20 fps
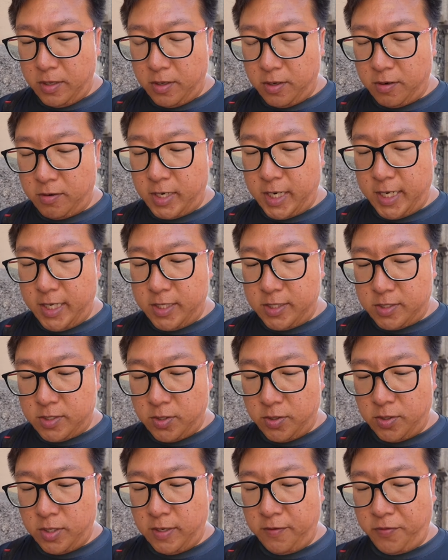Alright,
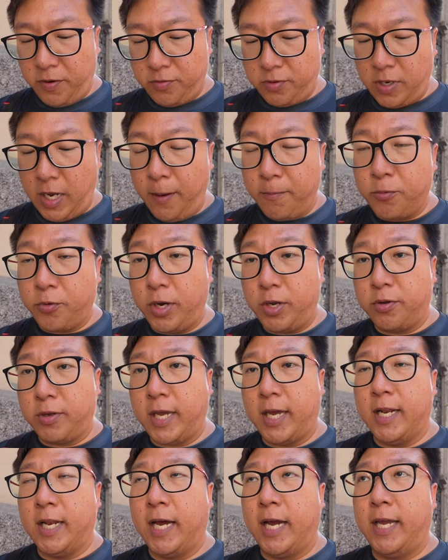so if I were to upgrade to
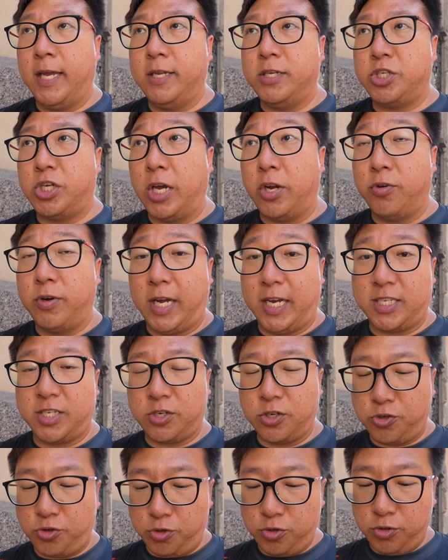get like Shadow
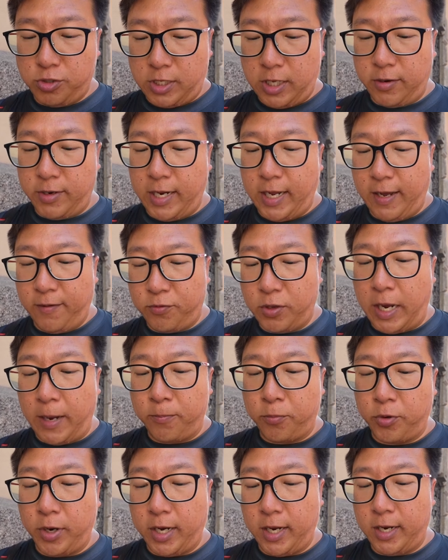Excadrills, now then I have to
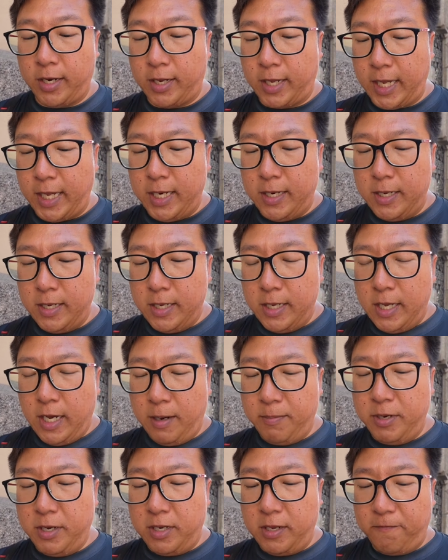upgrade it again.
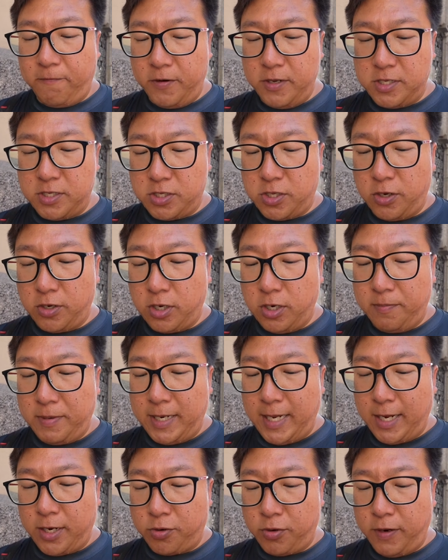I mean, the difference is not going to be
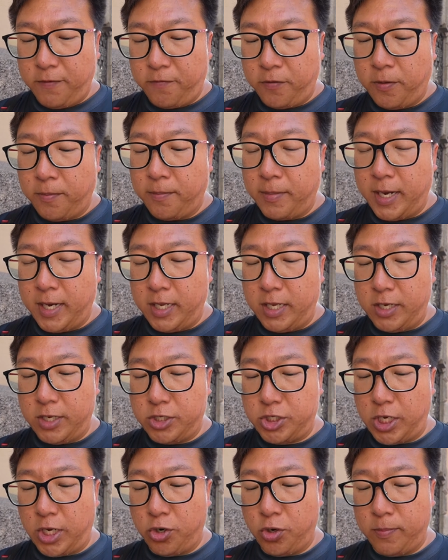that great from my
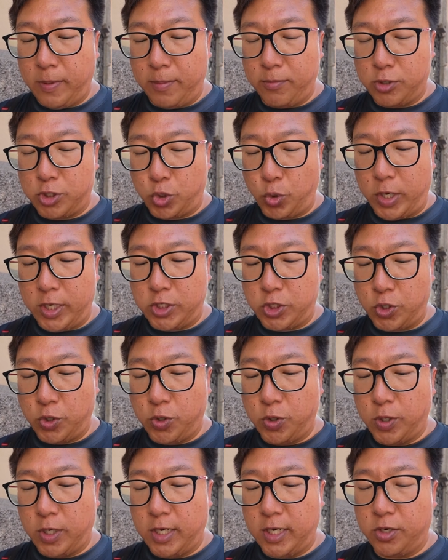Shadow Mamoswine,
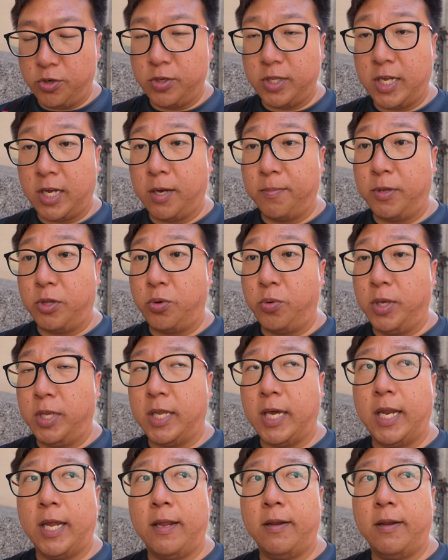so I don't think I'll be doing that.